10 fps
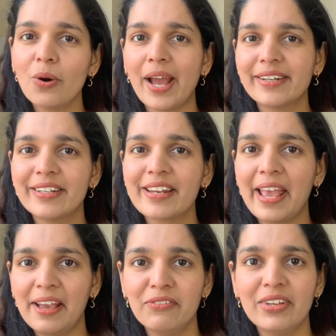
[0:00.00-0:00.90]
I did
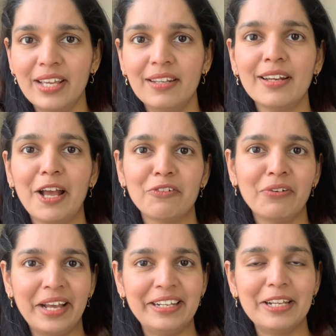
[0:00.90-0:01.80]
cave in and
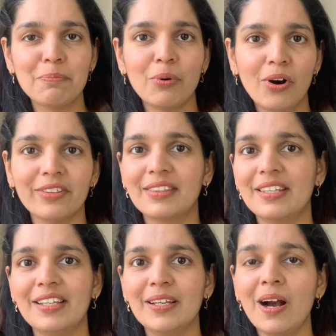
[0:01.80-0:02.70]
finally bought
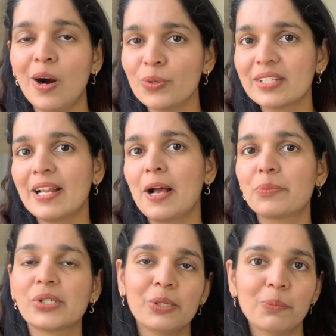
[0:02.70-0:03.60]
the House
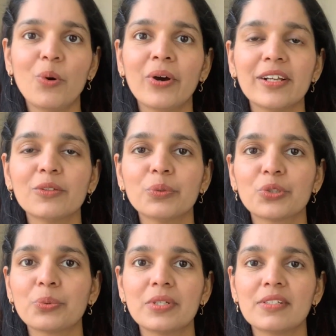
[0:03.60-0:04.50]
Labs lip oil,
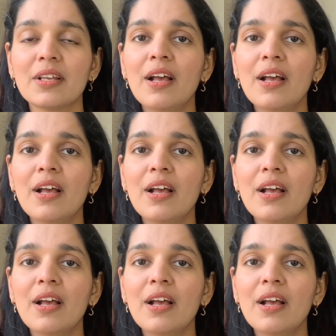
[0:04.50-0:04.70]
which was